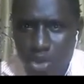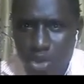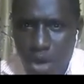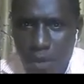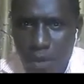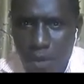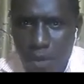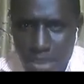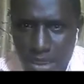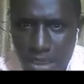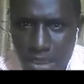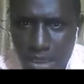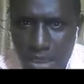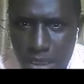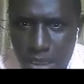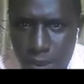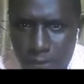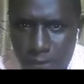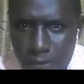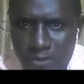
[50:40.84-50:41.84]
much.
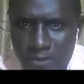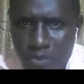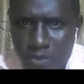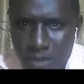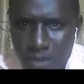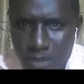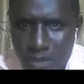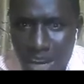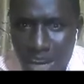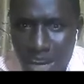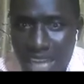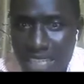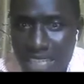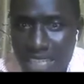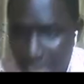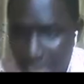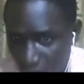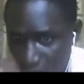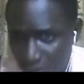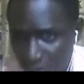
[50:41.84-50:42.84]
Now, at the end
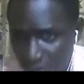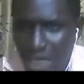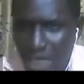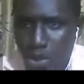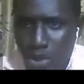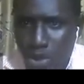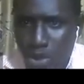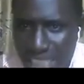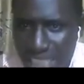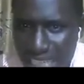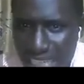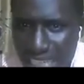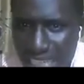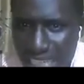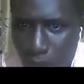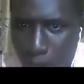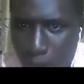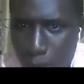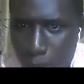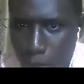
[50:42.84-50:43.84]
of the day, we still get the
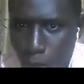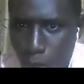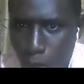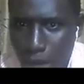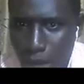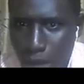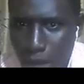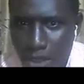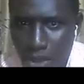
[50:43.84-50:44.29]
1 billion.